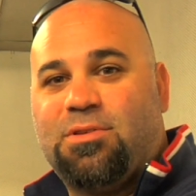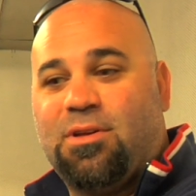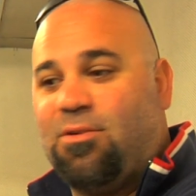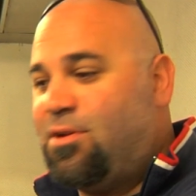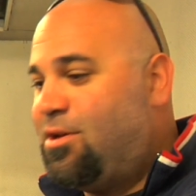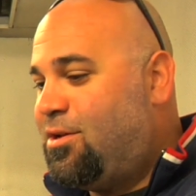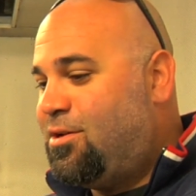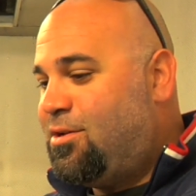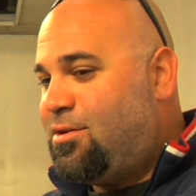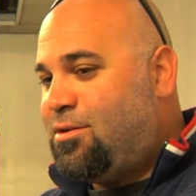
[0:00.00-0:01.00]
So,
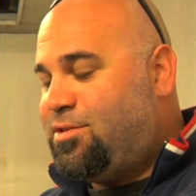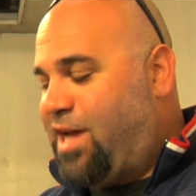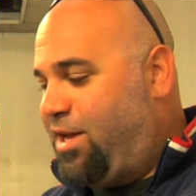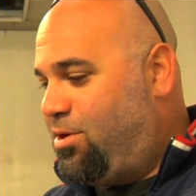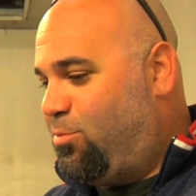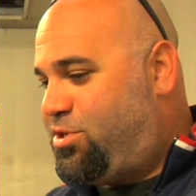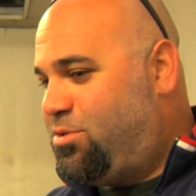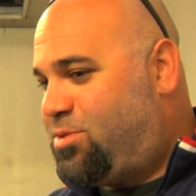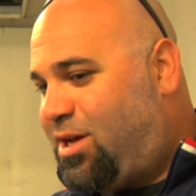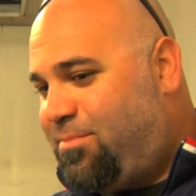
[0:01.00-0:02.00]
dyno number two
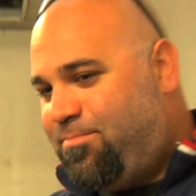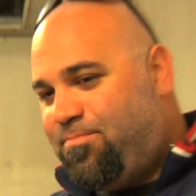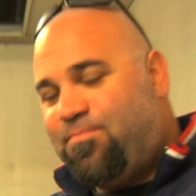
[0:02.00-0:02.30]
time?